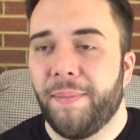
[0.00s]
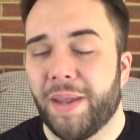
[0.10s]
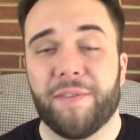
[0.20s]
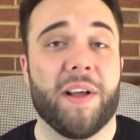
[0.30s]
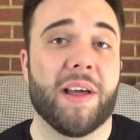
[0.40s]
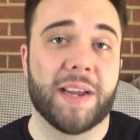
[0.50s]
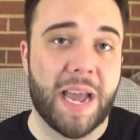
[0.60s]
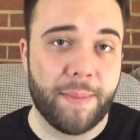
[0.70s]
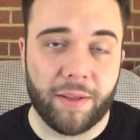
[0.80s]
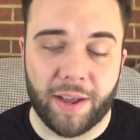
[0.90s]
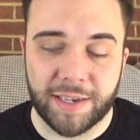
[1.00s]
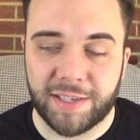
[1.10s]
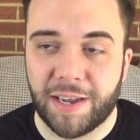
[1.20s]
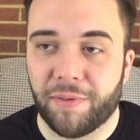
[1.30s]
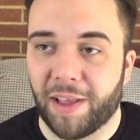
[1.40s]
And I fell out of gaming, like I
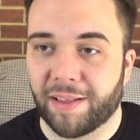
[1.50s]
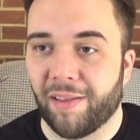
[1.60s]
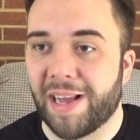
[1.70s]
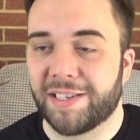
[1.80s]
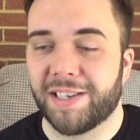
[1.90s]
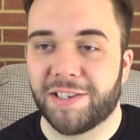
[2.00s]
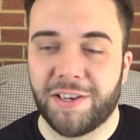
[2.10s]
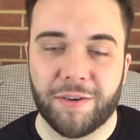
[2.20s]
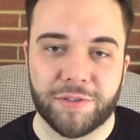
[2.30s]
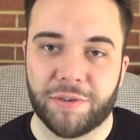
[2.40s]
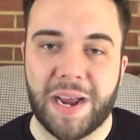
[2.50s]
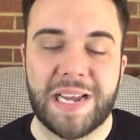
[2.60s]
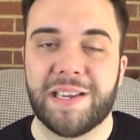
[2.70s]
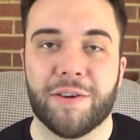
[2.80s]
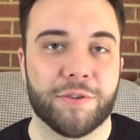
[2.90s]
said, for like the last 6 years or
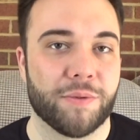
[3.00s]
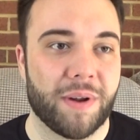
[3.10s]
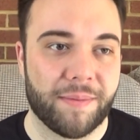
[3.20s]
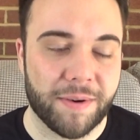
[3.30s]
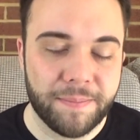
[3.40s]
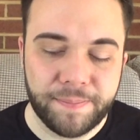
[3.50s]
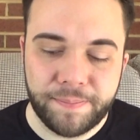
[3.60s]
8 years or whatever.